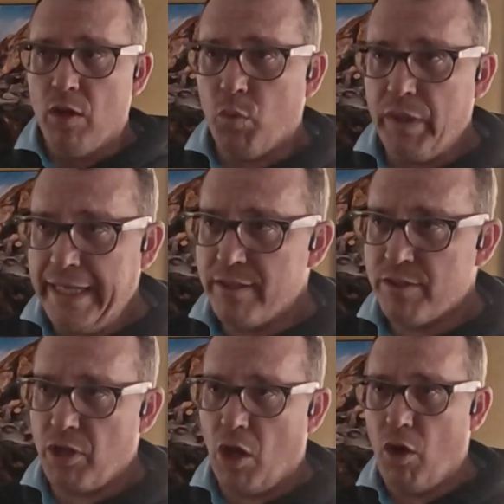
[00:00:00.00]
We
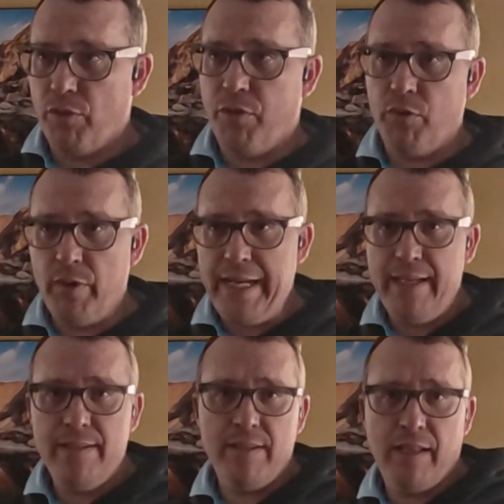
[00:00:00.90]
installed
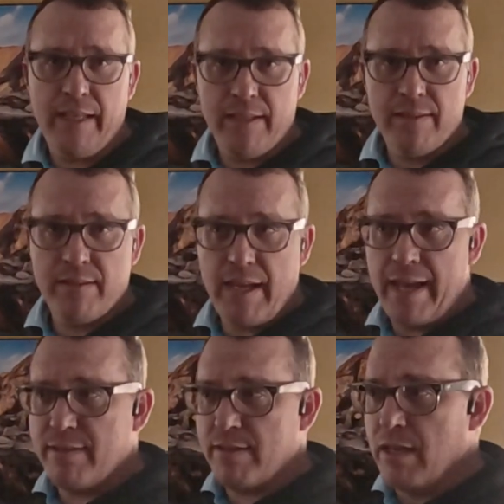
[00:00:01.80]
3 ceiling
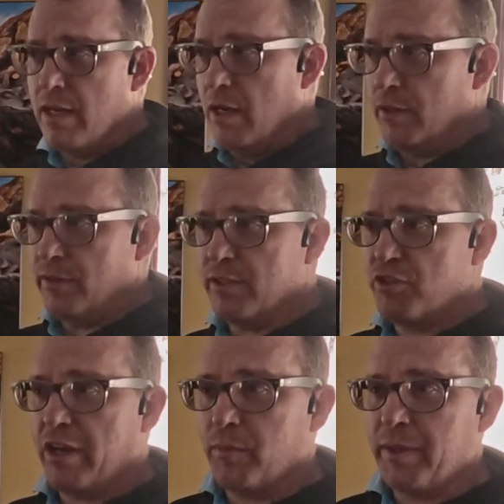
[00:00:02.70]
cassettes. This
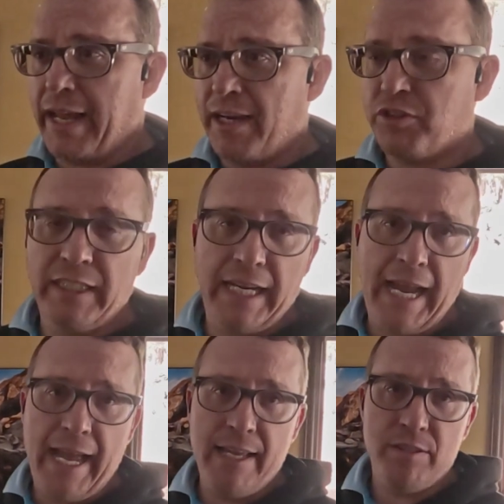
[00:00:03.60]
gentleman actually
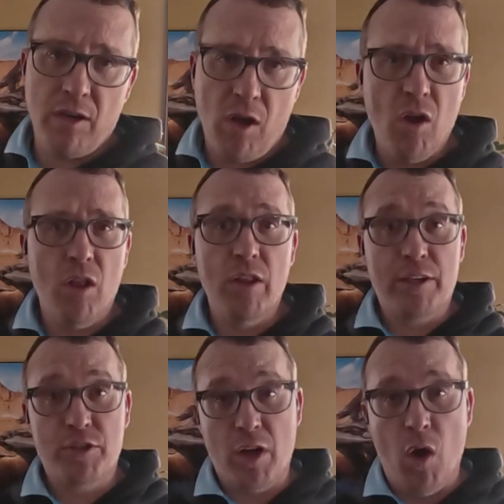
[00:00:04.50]
has an
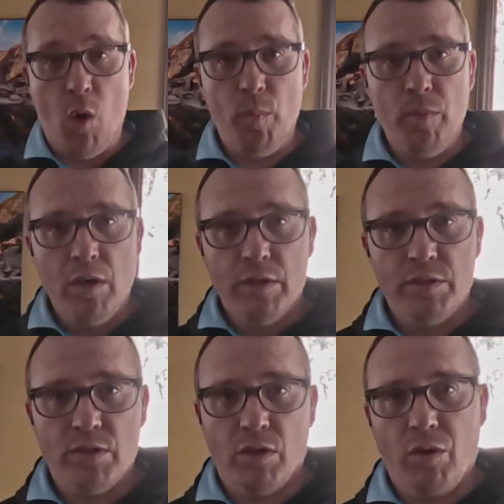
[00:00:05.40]
all-electric home,
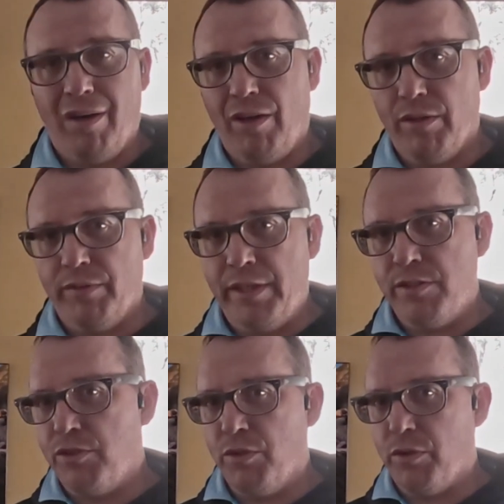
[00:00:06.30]
so all of
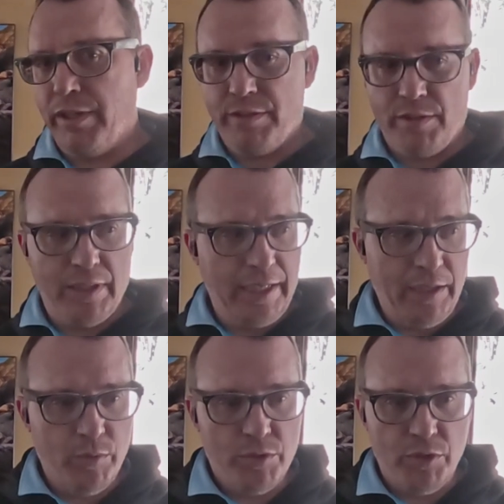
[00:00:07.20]
his units that
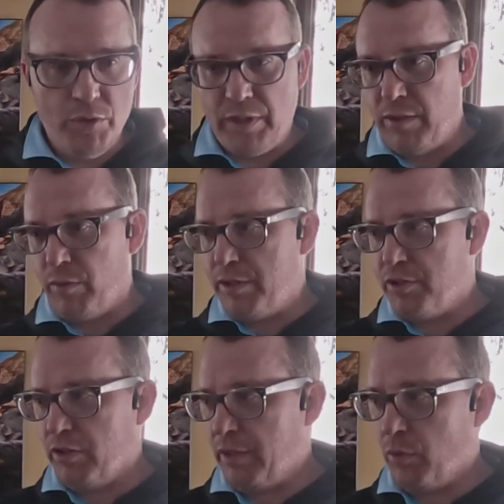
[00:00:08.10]
he was using
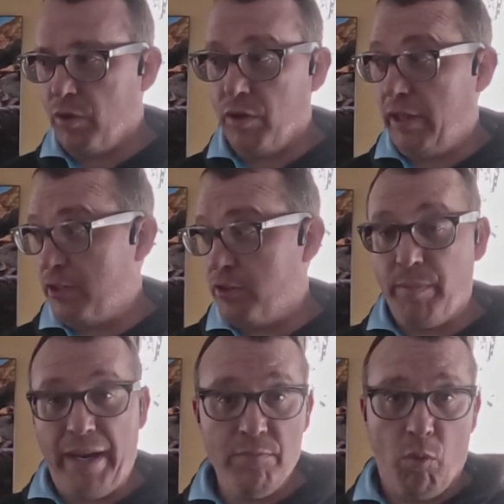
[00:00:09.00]
originally were
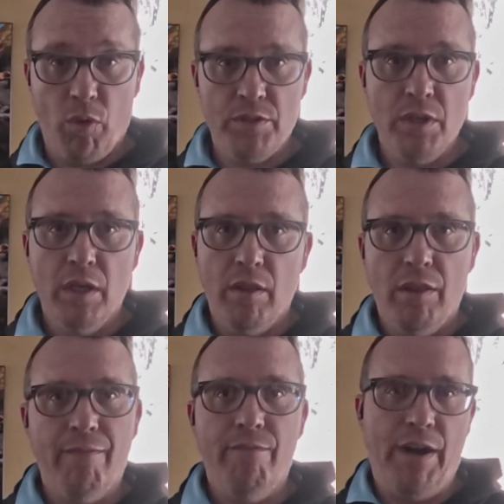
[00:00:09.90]
electric baseboards.
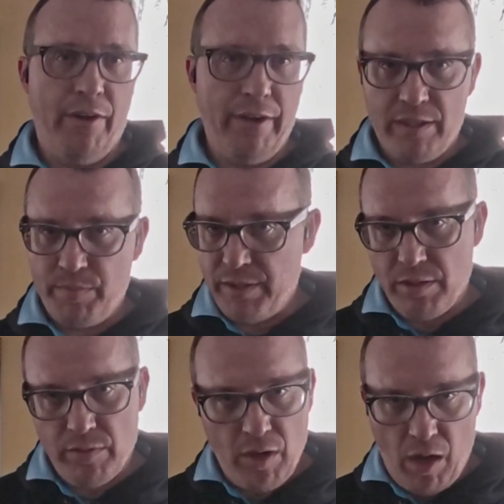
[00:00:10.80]
They're very
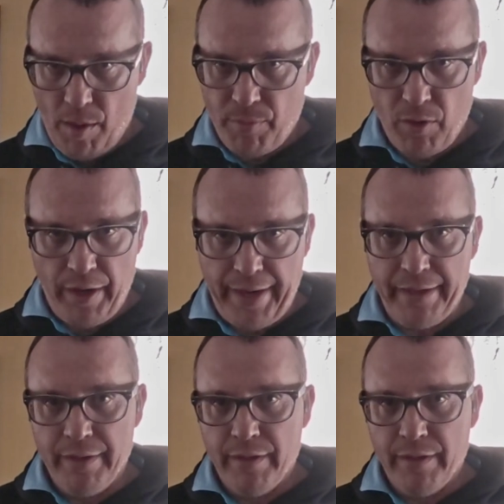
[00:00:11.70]
expensive to operate.